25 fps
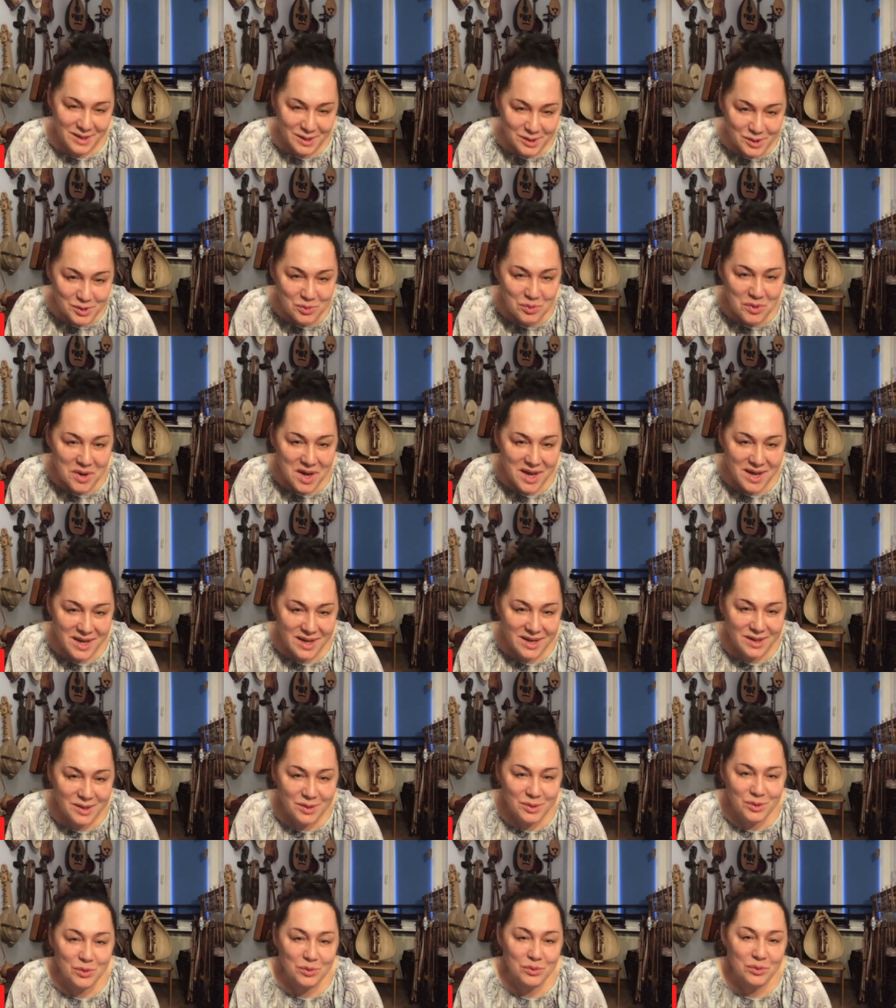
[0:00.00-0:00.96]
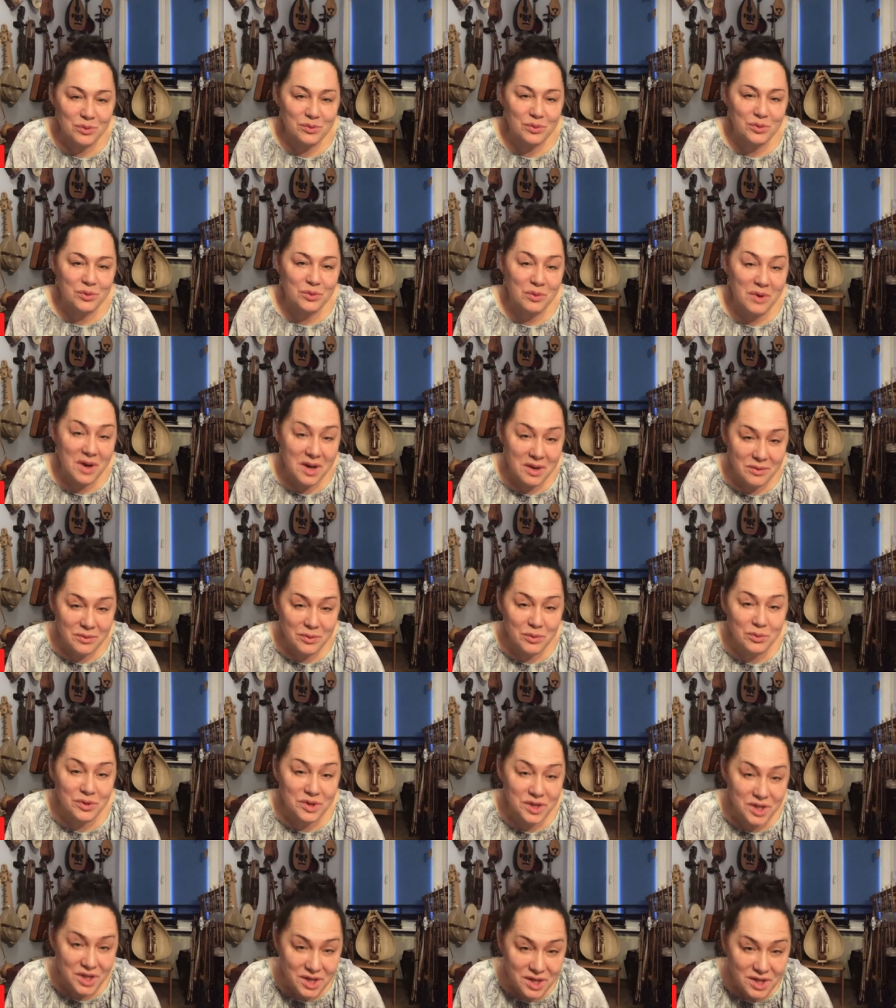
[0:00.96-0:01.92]
this way to, to,
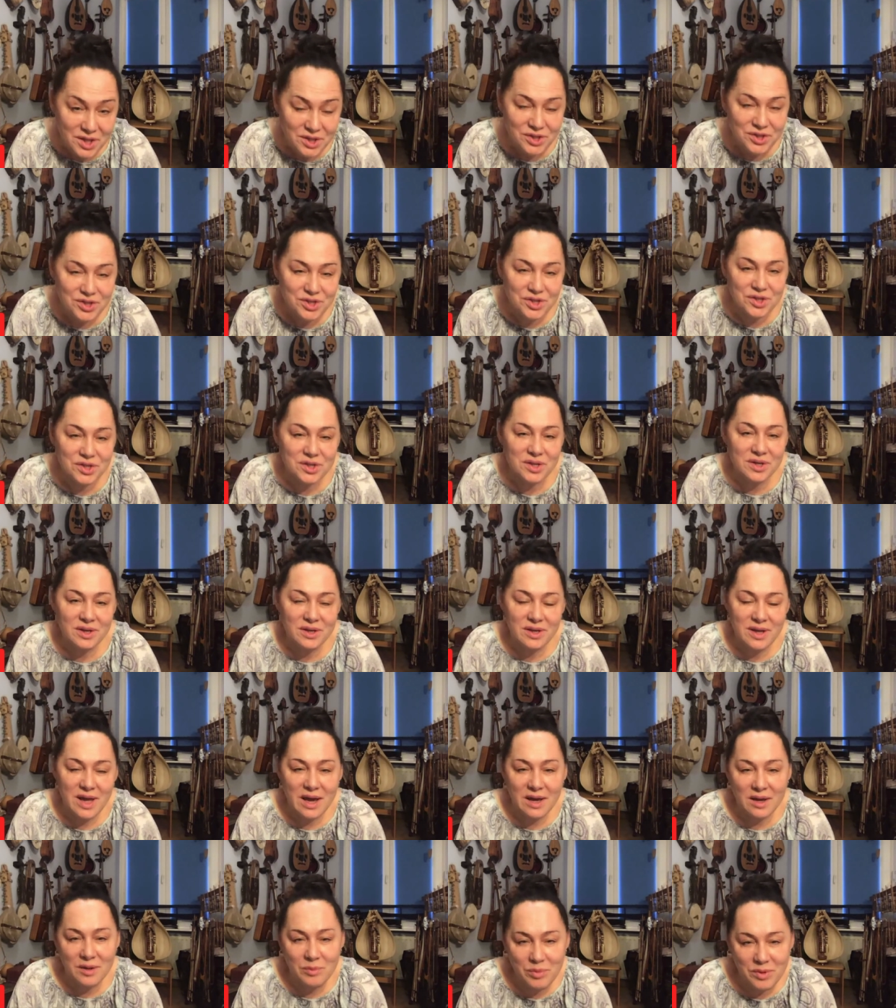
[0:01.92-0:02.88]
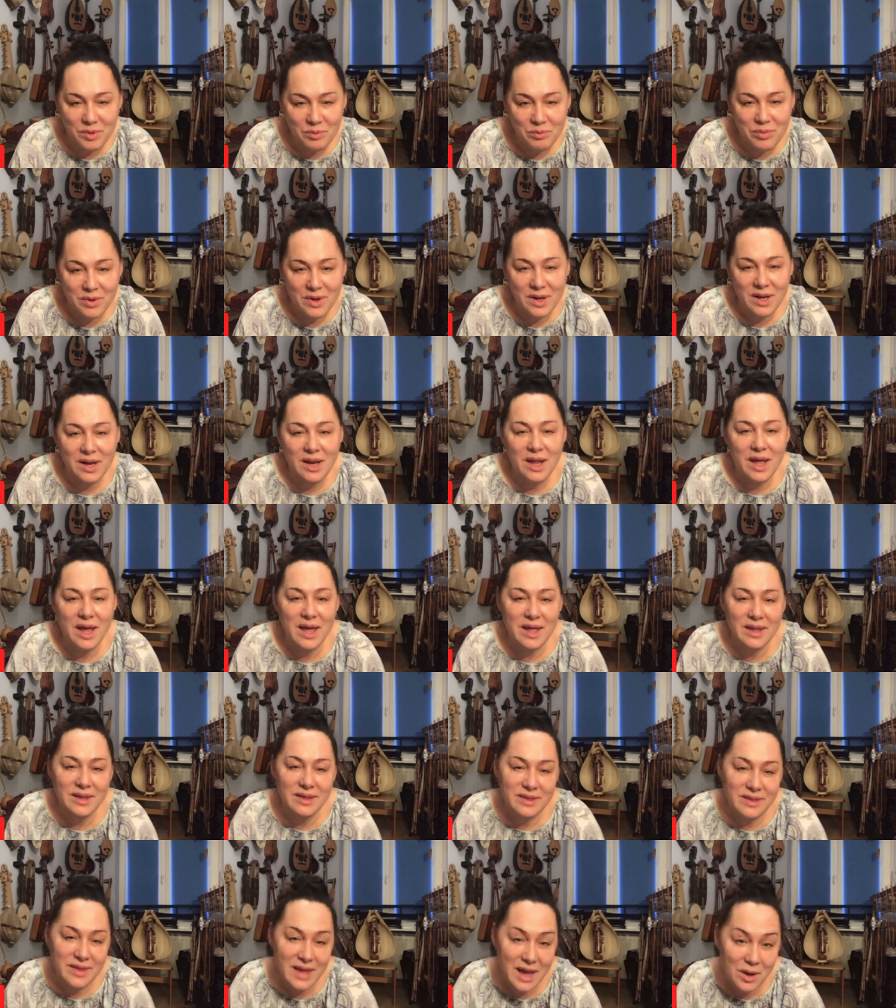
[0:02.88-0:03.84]
to teach young people
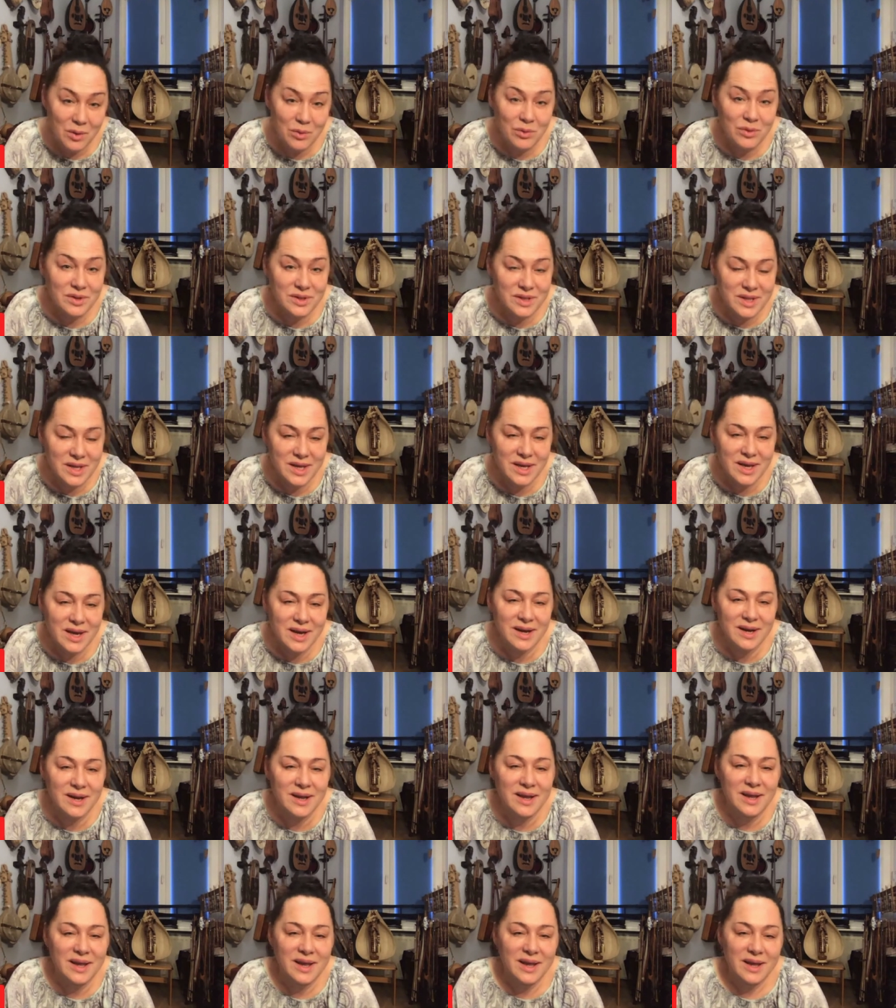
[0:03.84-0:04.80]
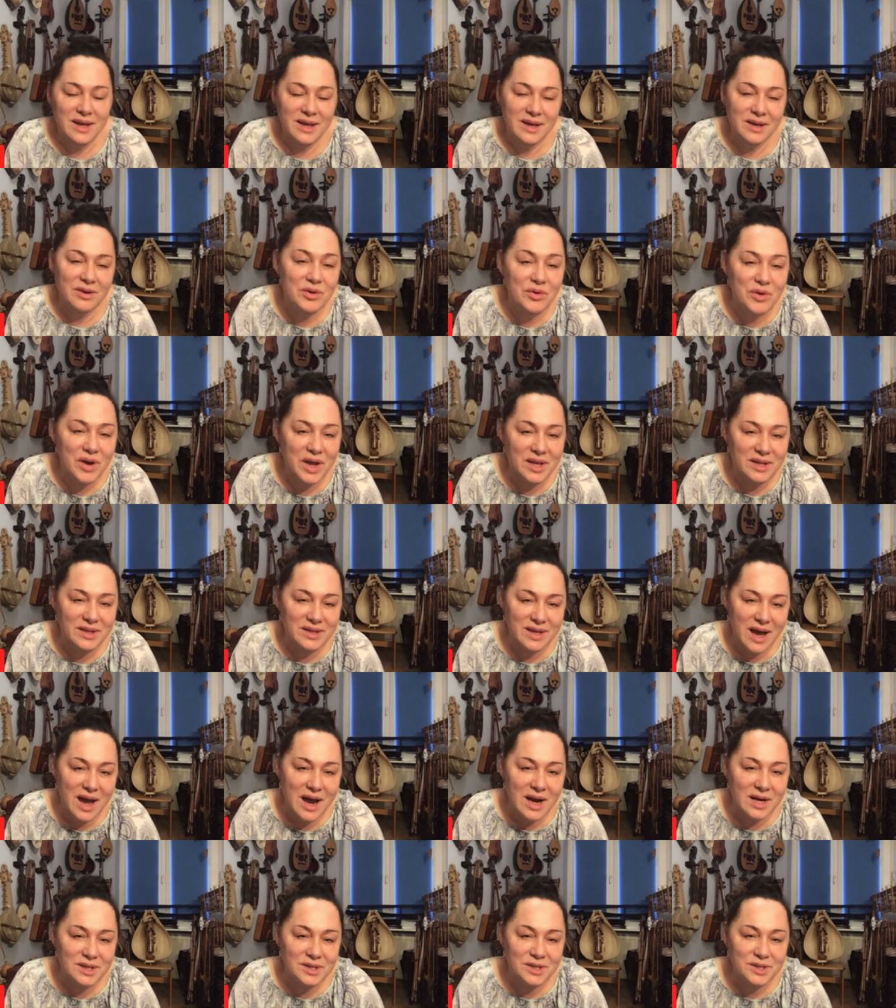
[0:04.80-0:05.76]
and now they are a great
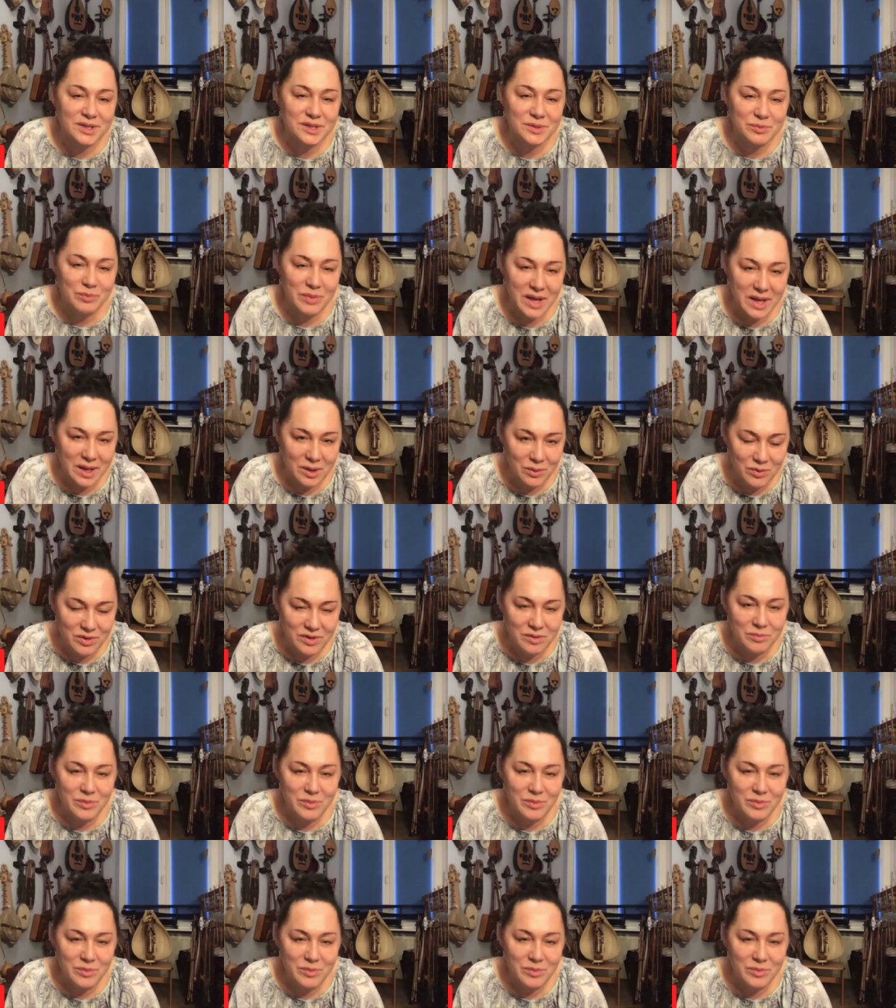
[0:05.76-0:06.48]
artist playing with